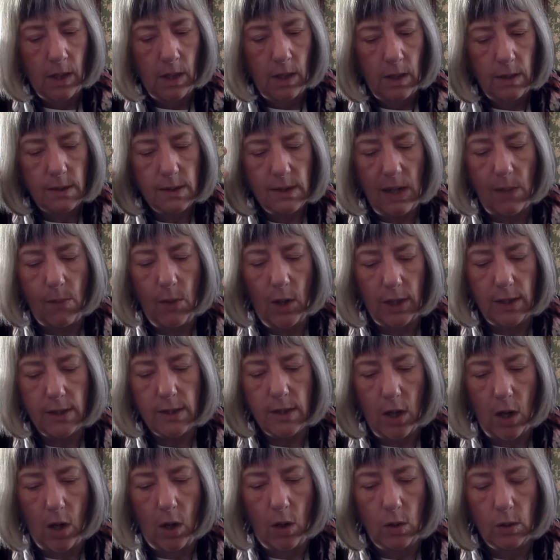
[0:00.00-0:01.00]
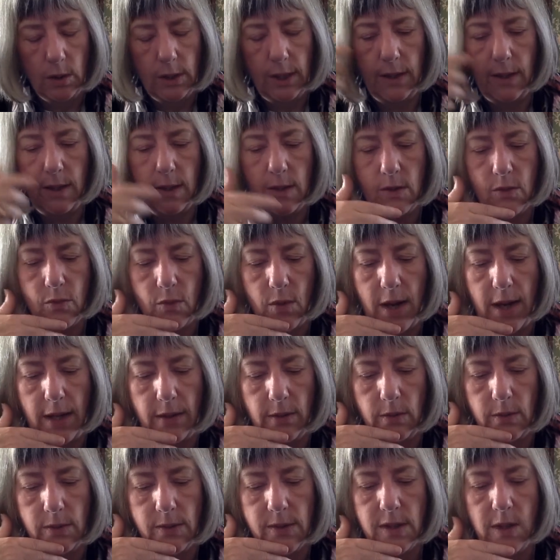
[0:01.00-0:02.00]
someone is holding this
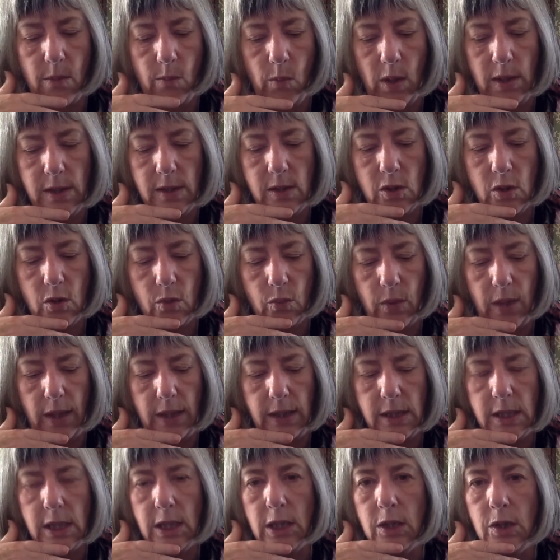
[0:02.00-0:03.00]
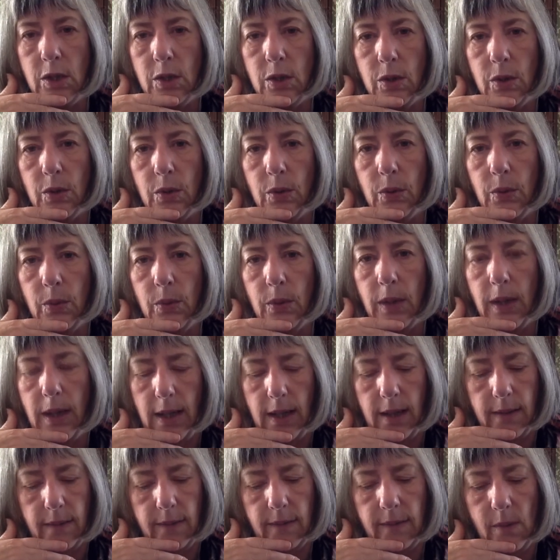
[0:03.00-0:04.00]
rattle, someone's directing you,
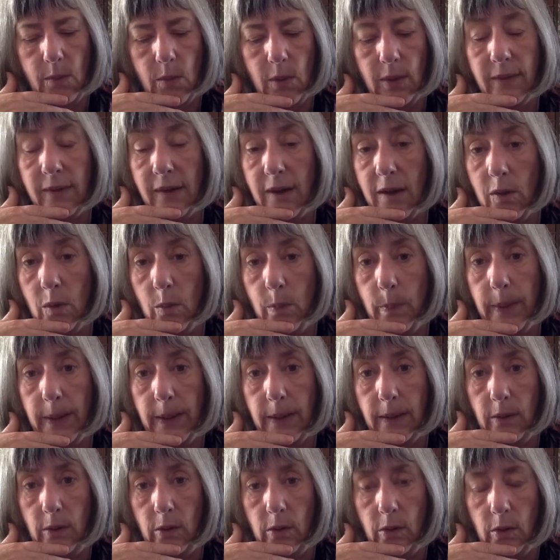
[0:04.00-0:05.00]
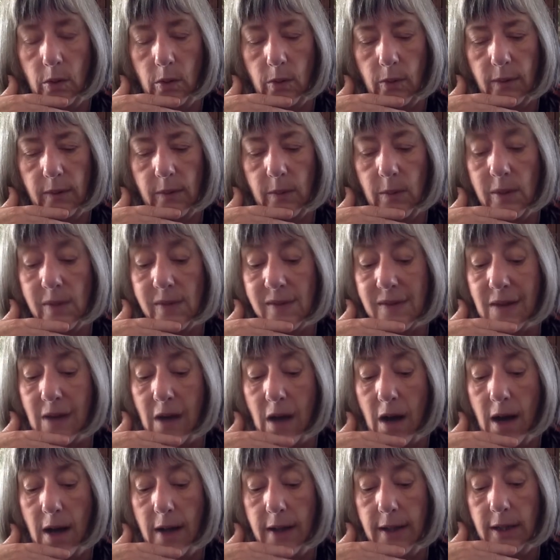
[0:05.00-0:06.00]
someone's helping you, someone's
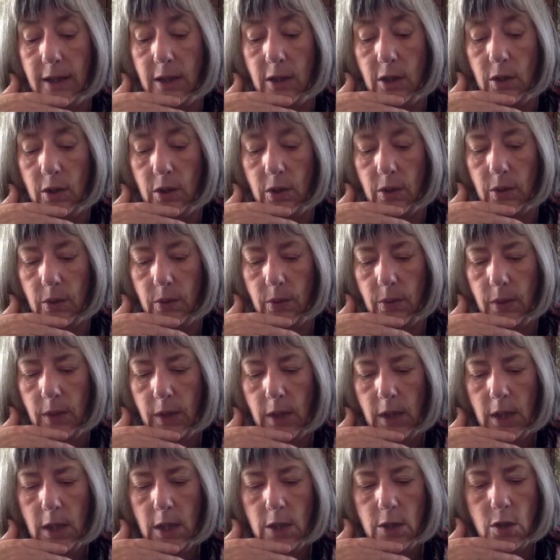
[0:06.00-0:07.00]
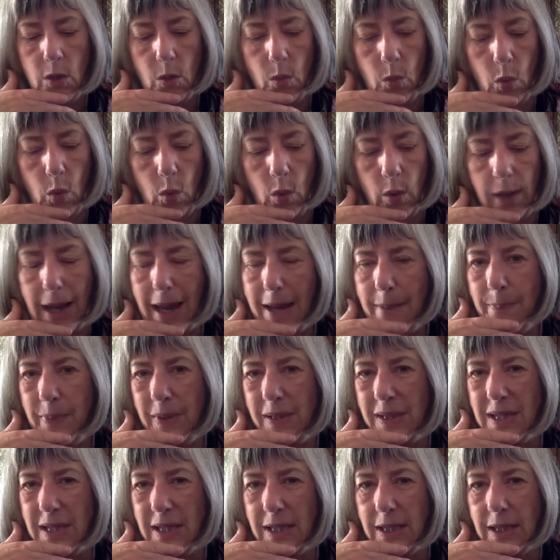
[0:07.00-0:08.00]
guiding you toward a
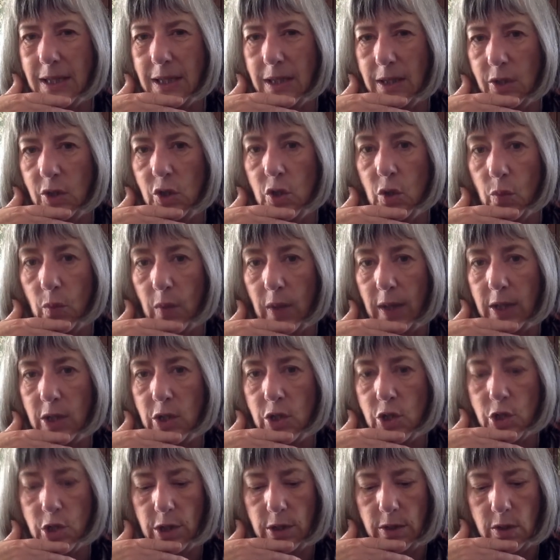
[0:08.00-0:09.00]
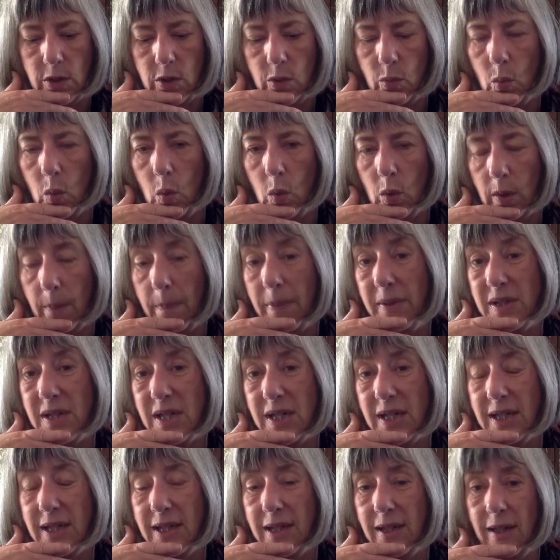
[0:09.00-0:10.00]
particular direction, toward a
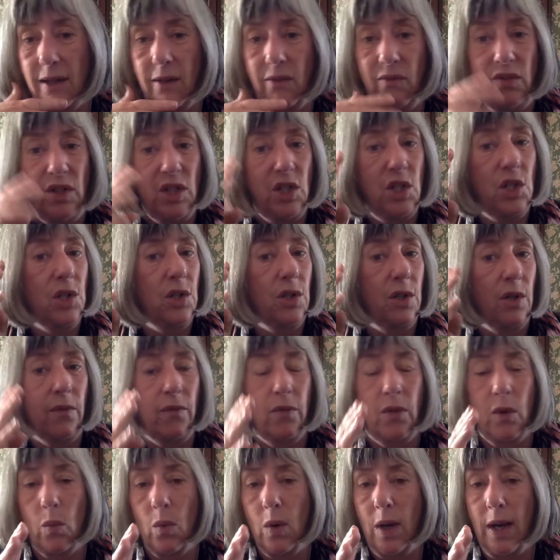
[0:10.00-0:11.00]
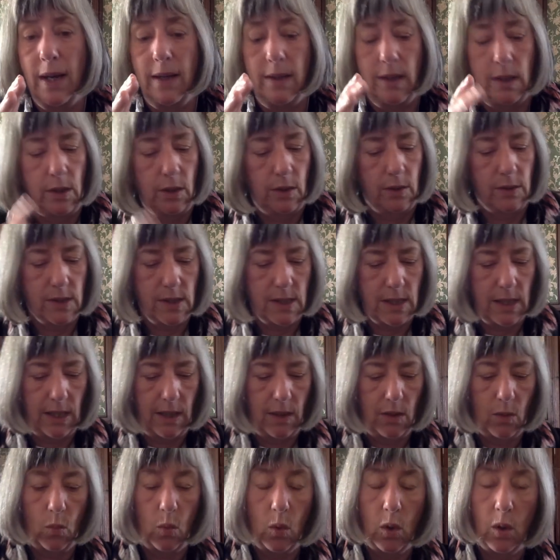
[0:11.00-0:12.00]
particular vision of the way that you see
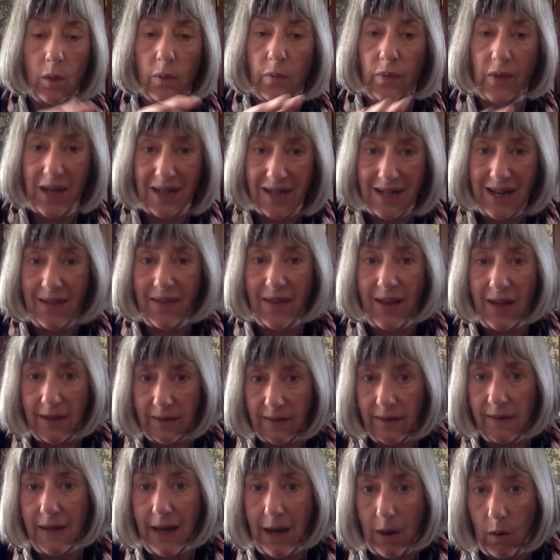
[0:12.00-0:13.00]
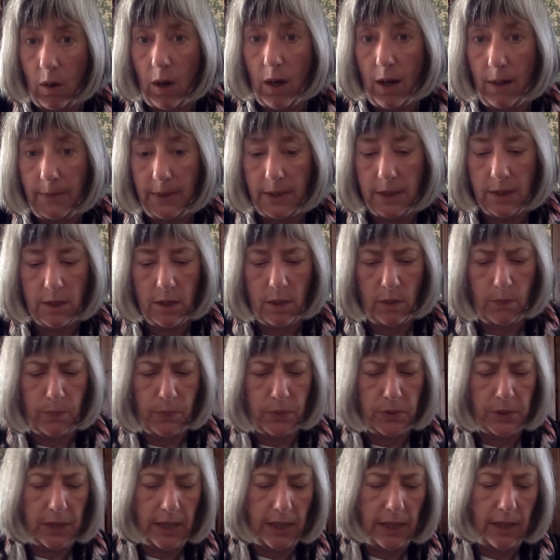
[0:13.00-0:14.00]
the world. Now I'm
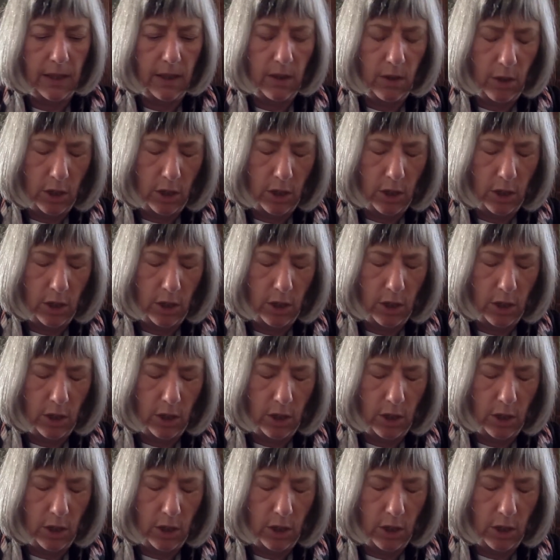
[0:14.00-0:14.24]
interpreting